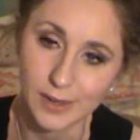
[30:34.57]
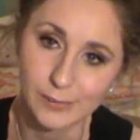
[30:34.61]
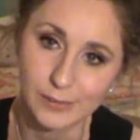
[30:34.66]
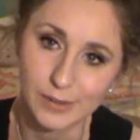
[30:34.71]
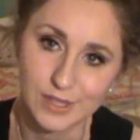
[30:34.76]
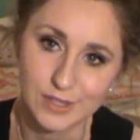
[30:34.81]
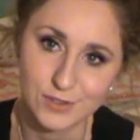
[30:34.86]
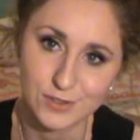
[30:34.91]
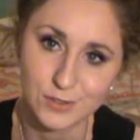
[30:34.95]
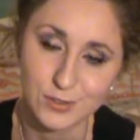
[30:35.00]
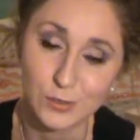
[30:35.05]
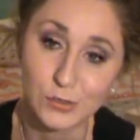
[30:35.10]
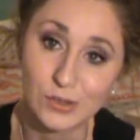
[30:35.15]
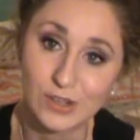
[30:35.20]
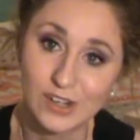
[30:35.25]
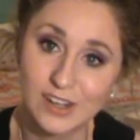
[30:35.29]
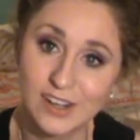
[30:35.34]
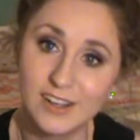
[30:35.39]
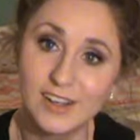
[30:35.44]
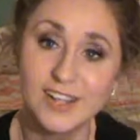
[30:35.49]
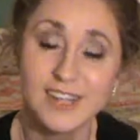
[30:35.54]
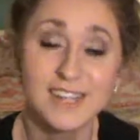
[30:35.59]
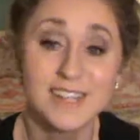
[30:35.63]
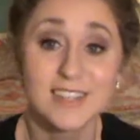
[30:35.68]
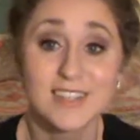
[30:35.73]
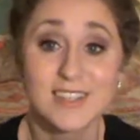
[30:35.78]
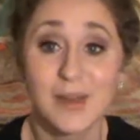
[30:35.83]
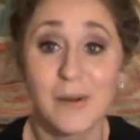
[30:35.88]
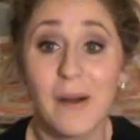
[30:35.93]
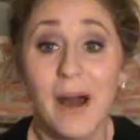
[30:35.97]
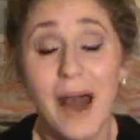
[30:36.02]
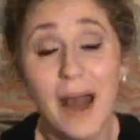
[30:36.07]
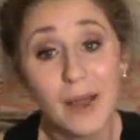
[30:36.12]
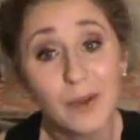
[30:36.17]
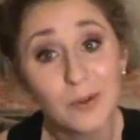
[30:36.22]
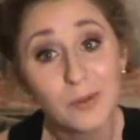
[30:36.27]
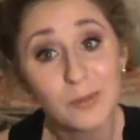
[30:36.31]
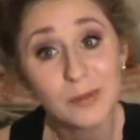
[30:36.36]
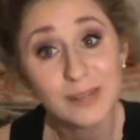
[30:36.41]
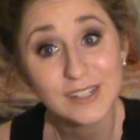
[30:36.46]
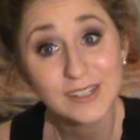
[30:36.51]
in school. So I
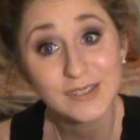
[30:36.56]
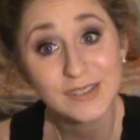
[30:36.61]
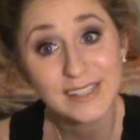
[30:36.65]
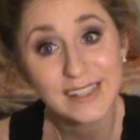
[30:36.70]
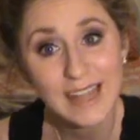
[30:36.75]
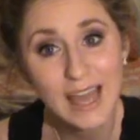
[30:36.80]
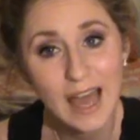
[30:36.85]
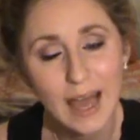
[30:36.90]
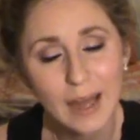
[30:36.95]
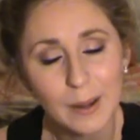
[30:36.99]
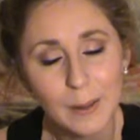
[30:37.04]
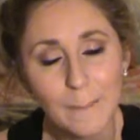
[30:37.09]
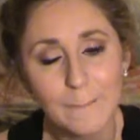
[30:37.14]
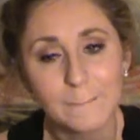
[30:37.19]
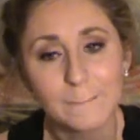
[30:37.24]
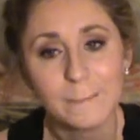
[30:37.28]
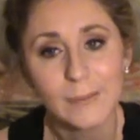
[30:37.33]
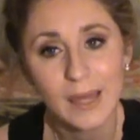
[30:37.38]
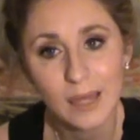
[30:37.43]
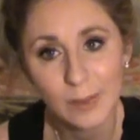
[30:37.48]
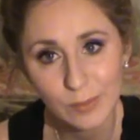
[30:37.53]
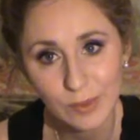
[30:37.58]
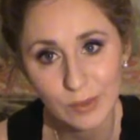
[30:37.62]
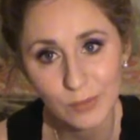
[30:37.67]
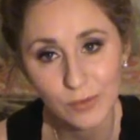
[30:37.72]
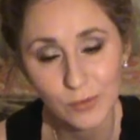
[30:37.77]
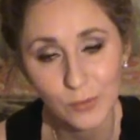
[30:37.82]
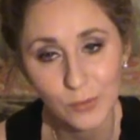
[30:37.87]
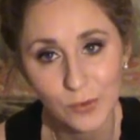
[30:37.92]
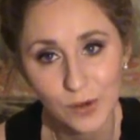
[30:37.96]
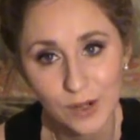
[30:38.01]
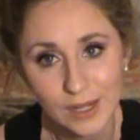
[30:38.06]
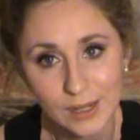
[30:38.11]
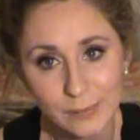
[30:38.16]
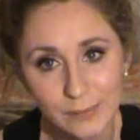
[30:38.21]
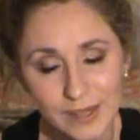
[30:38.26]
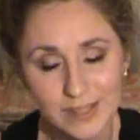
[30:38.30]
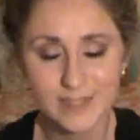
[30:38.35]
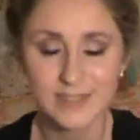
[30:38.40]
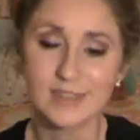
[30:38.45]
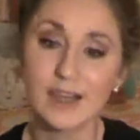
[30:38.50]
will be doing that, maybe rewarding
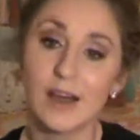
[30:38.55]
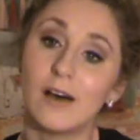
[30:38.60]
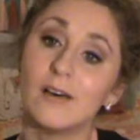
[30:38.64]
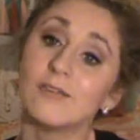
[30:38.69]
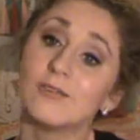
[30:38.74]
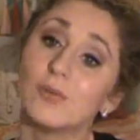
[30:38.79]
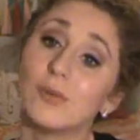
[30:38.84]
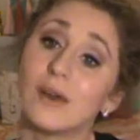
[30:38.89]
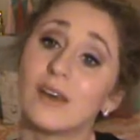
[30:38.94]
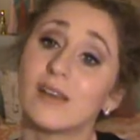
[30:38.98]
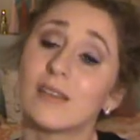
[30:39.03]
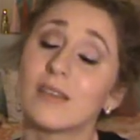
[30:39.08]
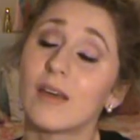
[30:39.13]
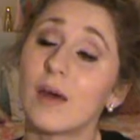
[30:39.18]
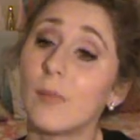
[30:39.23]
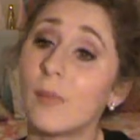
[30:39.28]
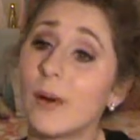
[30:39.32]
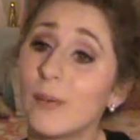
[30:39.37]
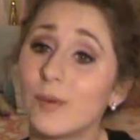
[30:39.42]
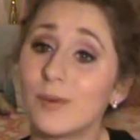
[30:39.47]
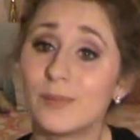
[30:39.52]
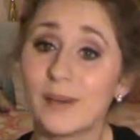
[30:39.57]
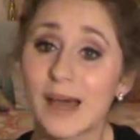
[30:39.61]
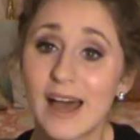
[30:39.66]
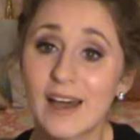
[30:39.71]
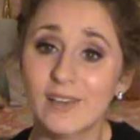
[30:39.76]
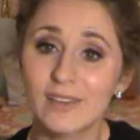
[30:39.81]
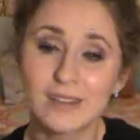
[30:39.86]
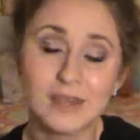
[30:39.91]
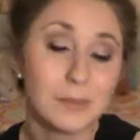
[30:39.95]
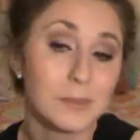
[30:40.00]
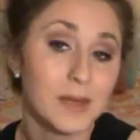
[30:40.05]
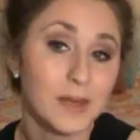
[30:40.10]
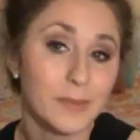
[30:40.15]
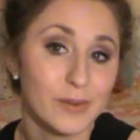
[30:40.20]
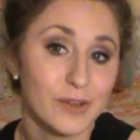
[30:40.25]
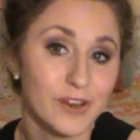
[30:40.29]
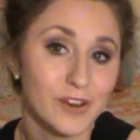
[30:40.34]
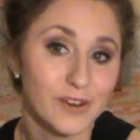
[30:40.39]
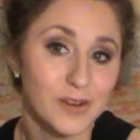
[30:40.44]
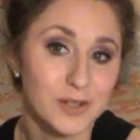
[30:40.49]
myself with a bubble bath, and
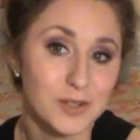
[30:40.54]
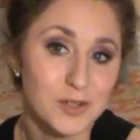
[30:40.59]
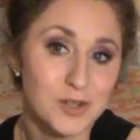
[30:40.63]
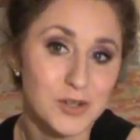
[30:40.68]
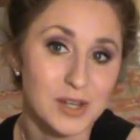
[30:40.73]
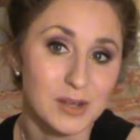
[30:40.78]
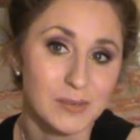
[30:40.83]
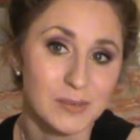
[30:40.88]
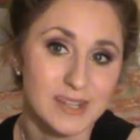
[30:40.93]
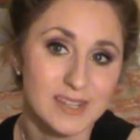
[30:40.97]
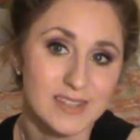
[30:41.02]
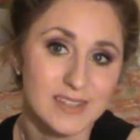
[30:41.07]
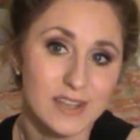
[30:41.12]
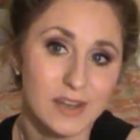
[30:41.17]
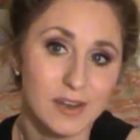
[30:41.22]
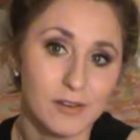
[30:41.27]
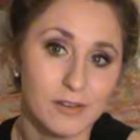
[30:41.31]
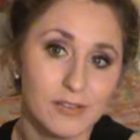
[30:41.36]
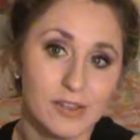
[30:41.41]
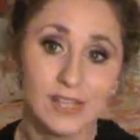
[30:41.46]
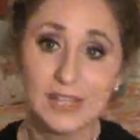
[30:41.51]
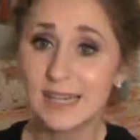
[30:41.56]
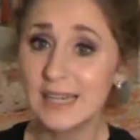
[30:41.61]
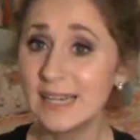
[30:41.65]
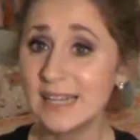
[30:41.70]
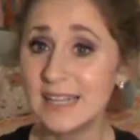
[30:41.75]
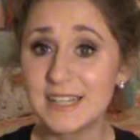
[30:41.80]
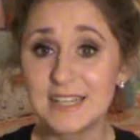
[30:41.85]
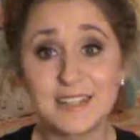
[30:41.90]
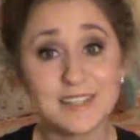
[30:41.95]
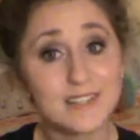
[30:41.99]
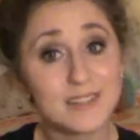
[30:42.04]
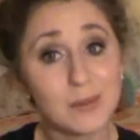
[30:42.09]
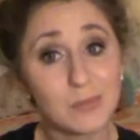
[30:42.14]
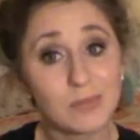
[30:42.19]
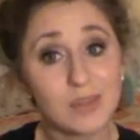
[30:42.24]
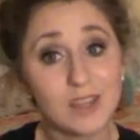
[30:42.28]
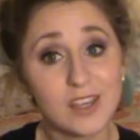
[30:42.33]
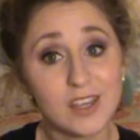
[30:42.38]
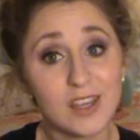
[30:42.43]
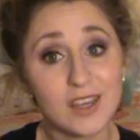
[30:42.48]
maybe I'll go treat myself to
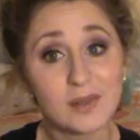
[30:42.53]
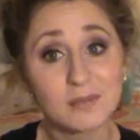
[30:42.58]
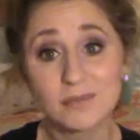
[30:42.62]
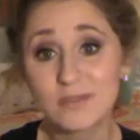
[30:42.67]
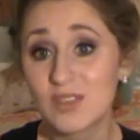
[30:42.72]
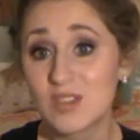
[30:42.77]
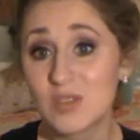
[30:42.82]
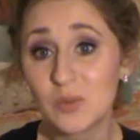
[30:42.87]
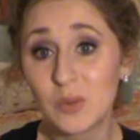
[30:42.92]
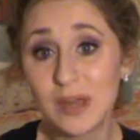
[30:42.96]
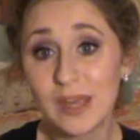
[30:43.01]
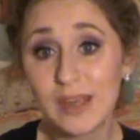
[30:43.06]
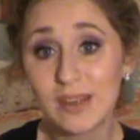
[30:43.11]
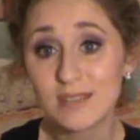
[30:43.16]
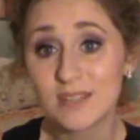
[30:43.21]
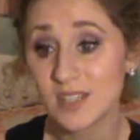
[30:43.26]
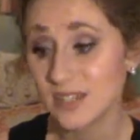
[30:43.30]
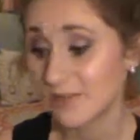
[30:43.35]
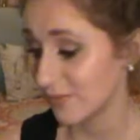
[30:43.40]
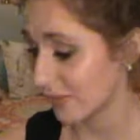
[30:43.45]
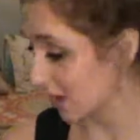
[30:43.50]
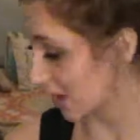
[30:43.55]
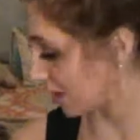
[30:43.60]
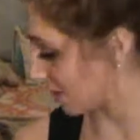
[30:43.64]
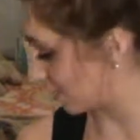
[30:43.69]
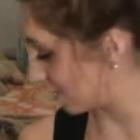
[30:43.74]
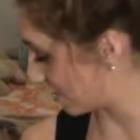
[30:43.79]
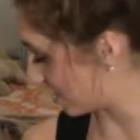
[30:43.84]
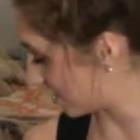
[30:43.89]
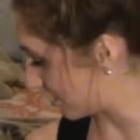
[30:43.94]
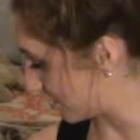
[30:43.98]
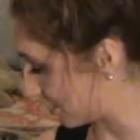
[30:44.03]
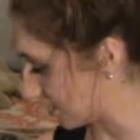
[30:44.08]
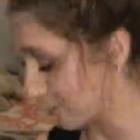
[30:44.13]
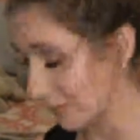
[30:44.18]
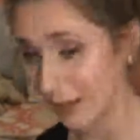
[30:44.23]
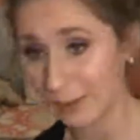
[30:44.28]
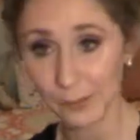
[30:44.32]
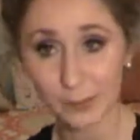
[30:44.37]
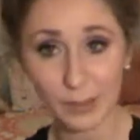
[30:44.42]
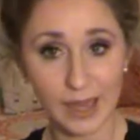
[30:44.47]
something sweet. I don't know, I
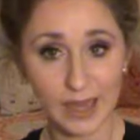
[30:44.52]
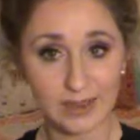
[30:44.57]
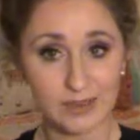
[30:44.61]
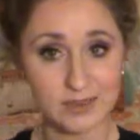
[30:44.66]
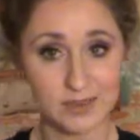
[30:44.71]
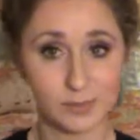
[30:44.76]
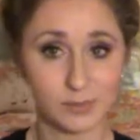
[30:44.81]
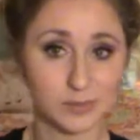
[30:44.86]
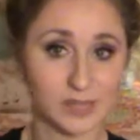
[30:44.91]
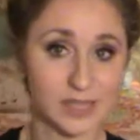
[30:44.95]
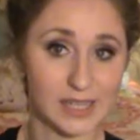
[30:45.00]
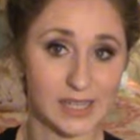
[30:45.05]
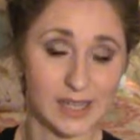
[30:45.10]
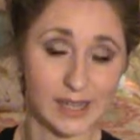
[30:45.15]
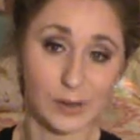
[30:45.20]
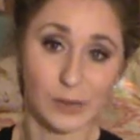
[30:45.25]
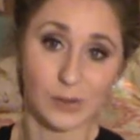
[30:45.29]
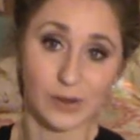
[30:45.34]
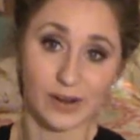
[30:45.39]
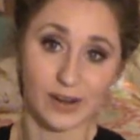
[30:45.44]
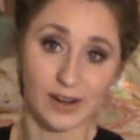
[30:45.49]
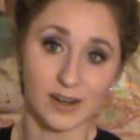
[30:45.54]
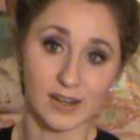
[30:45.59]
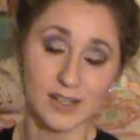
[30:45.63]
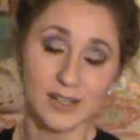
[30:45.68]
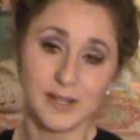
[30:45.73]
might bake something or